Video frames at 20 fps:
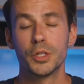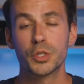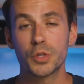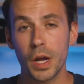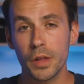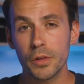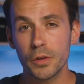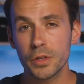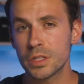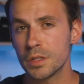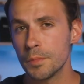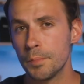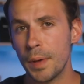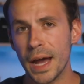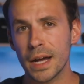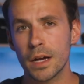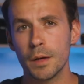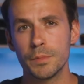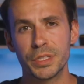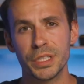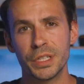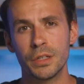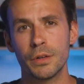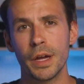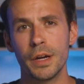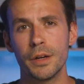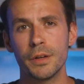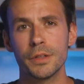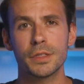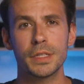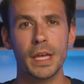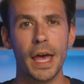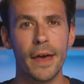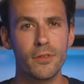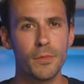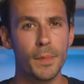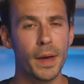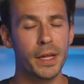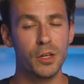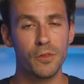trailers, backup generators, heavy
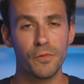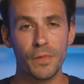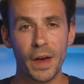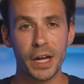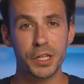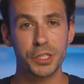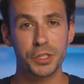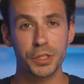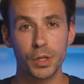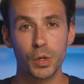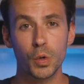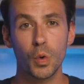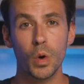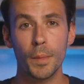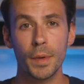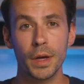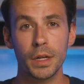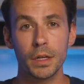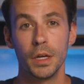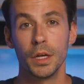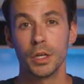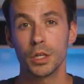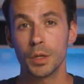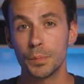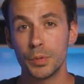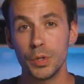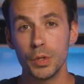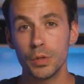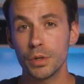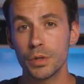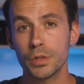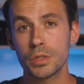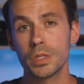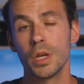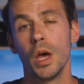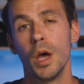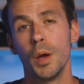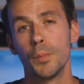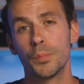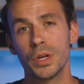manufacturing equipment, computers,
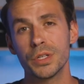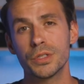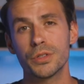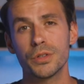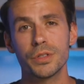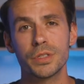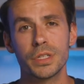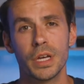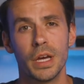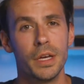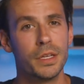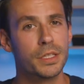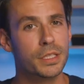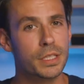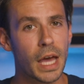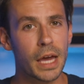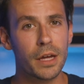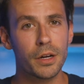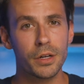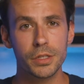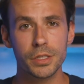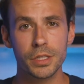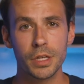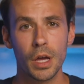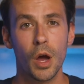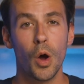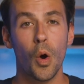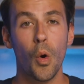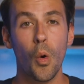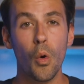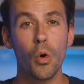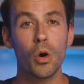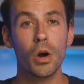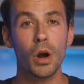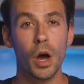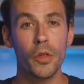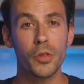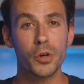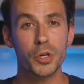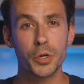printers, scanners, or
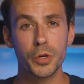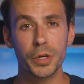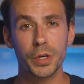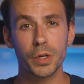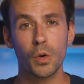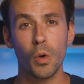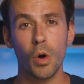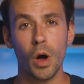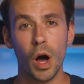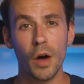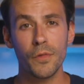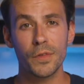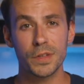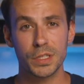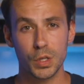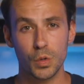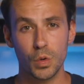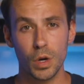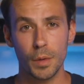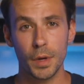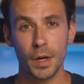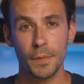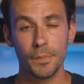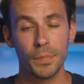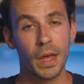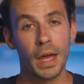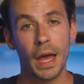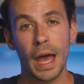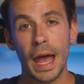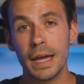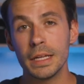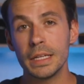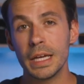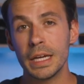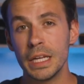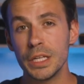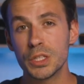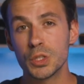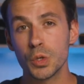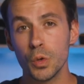other critical office equipment, and
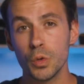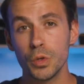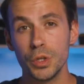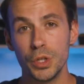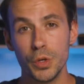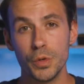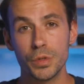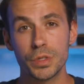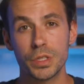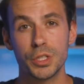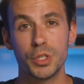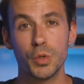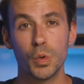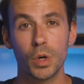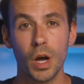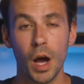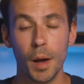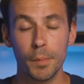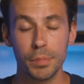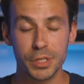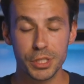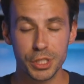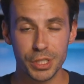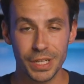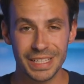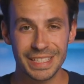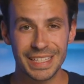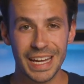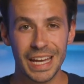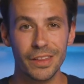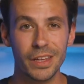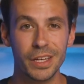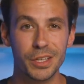any tool used to accomplish daily